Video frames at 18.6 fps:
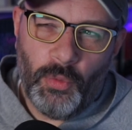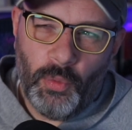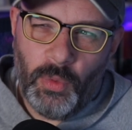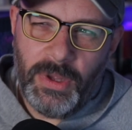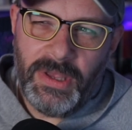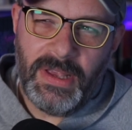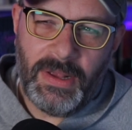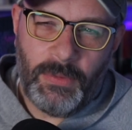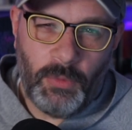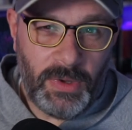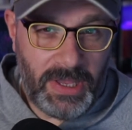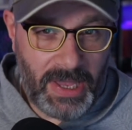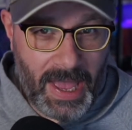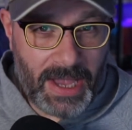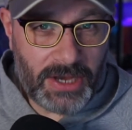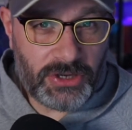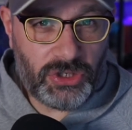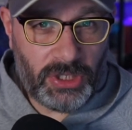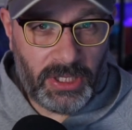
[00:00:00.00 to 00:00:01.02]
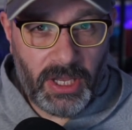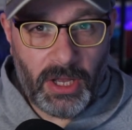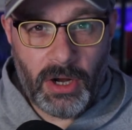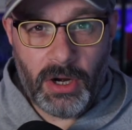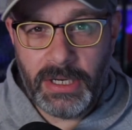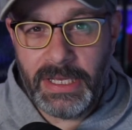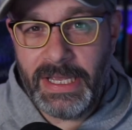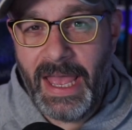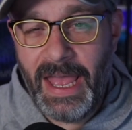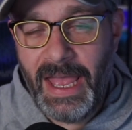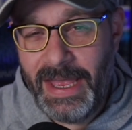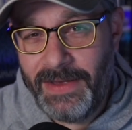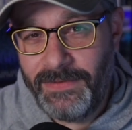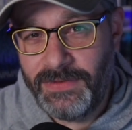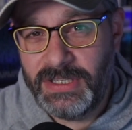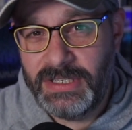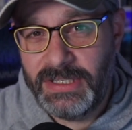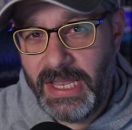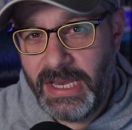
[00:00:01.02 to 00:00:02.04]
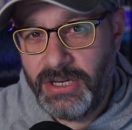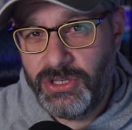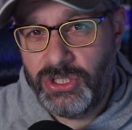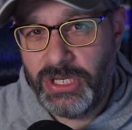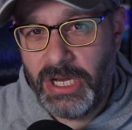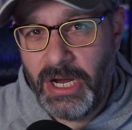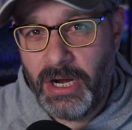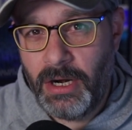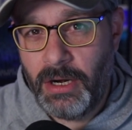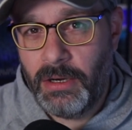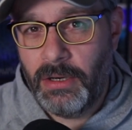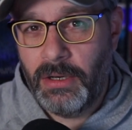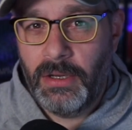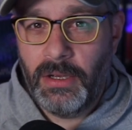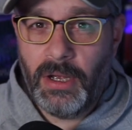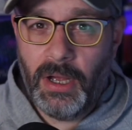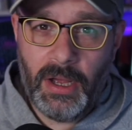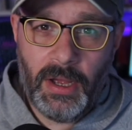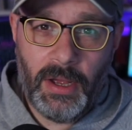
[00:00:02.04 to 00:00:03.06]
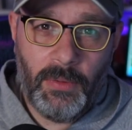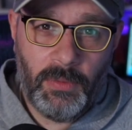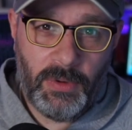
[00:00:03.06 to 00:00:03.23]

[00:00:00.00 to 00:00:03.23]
we we actually already have State Share uh,